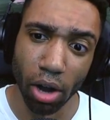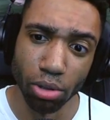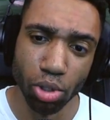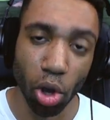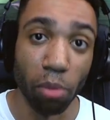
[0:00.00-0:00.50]
Are
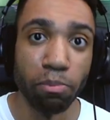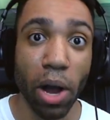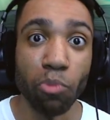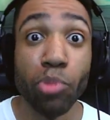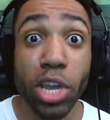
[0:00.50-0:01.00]
you talking
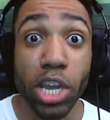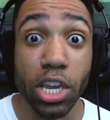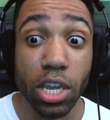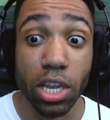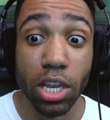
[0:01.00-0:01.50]
about
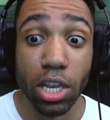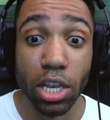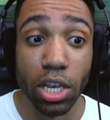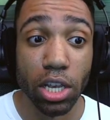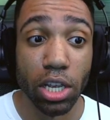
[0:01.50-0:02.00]
me?
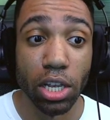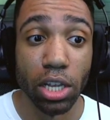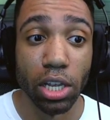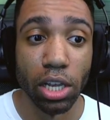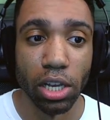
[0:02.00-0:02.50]

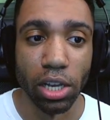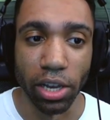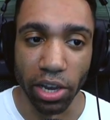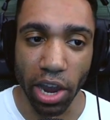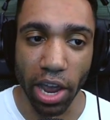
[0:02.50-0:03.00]

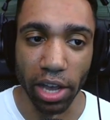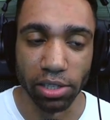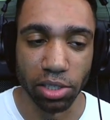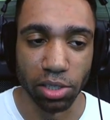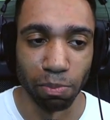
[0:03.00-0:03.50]

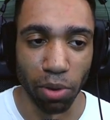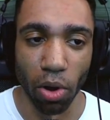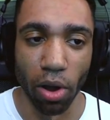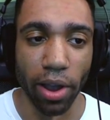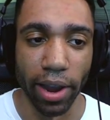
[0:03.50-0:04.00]
Yes,
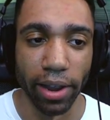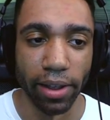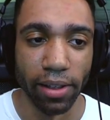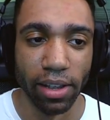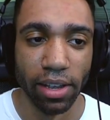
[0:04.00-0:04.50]
boy.
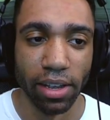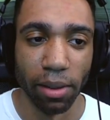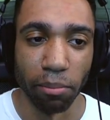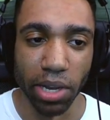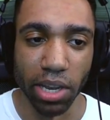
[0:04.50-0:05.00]

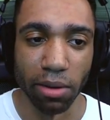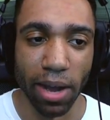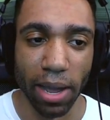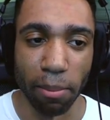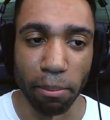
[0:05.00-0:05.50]
Me and
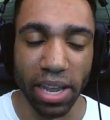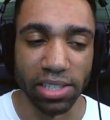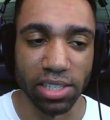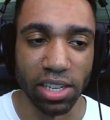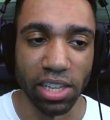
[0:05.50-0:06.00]
my
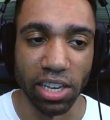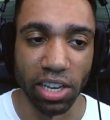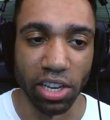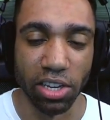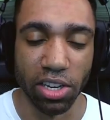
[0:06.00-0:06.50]

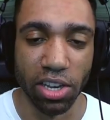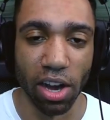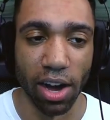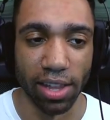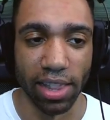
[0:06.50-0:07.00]
amazingly
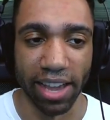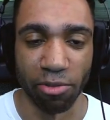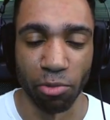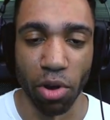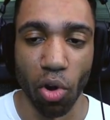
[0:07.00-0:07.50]

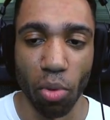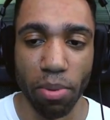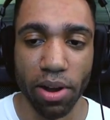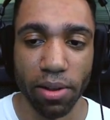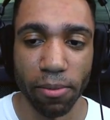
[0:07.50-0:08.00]
godlike robe.